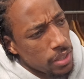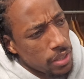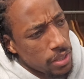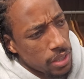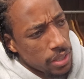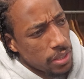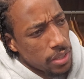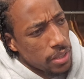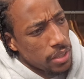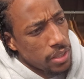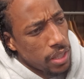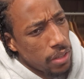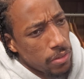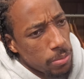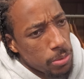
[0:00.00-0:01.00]
it's, it's it's
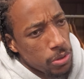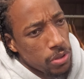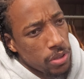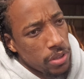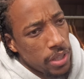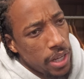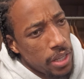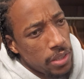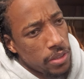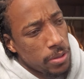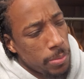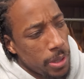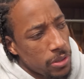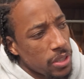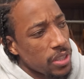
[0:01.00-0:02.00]
comfortable. Now it's
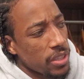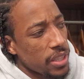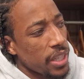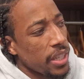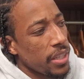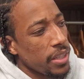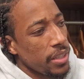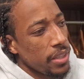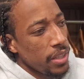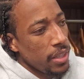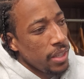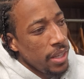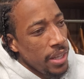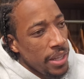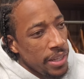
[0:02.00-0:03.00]
about just getting
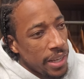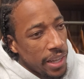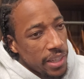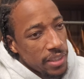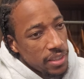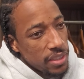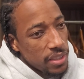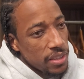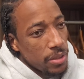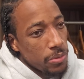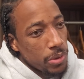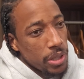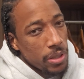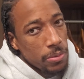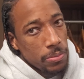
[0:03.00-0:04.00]
that
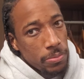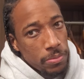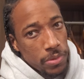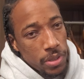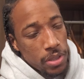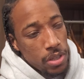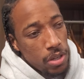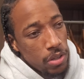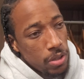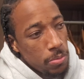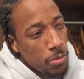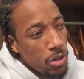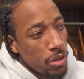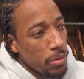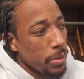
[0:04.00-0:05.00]
consistent rhythm. You know, the
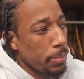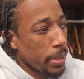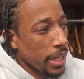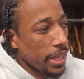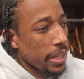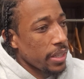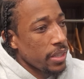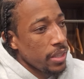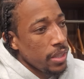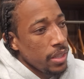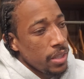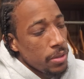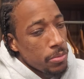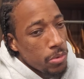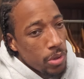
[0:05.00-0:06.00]
more we play,
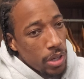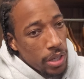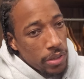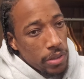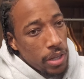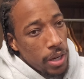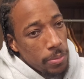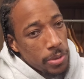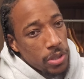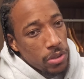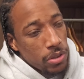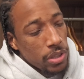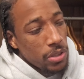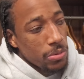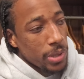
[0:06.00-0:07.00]
the more
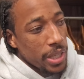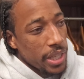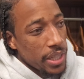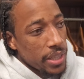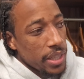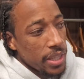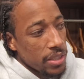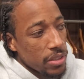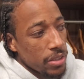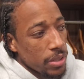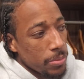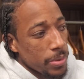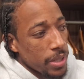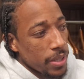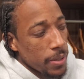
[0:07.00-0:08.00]
opportunities we get, the easier
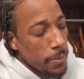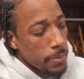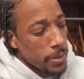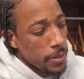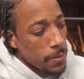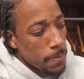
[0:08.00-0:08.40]
it becomes.